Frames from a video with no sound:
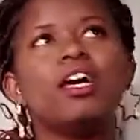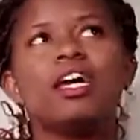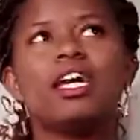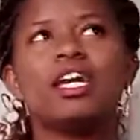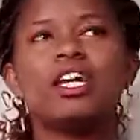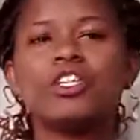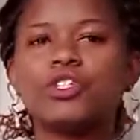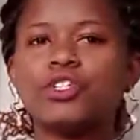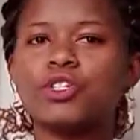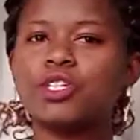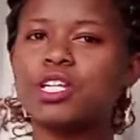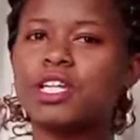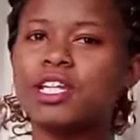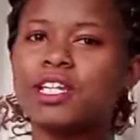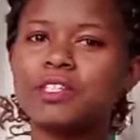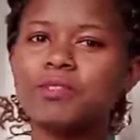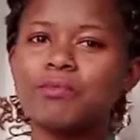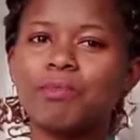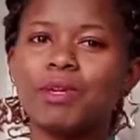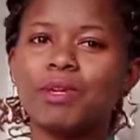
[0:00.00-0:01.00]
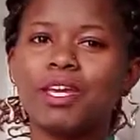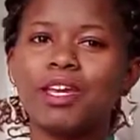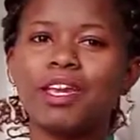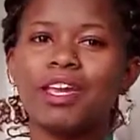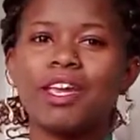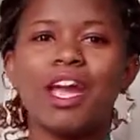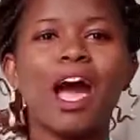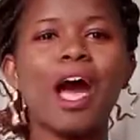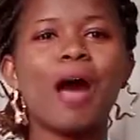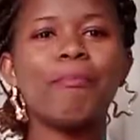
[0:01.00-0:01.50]
it shouldn't
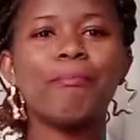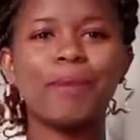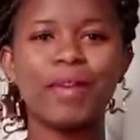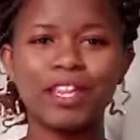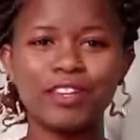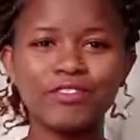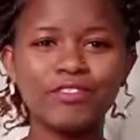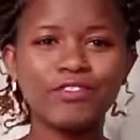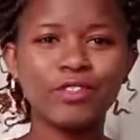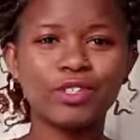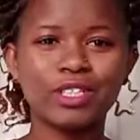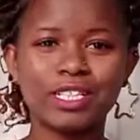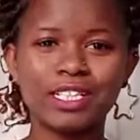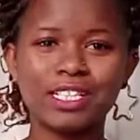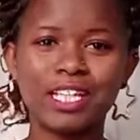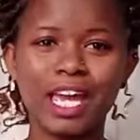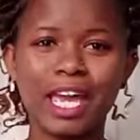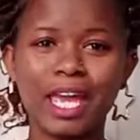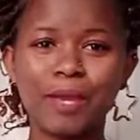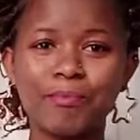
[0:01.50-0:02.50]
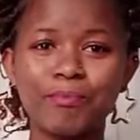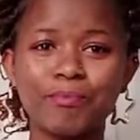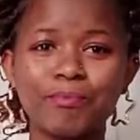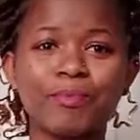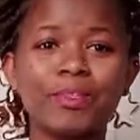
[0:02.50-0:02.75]
be a painful time.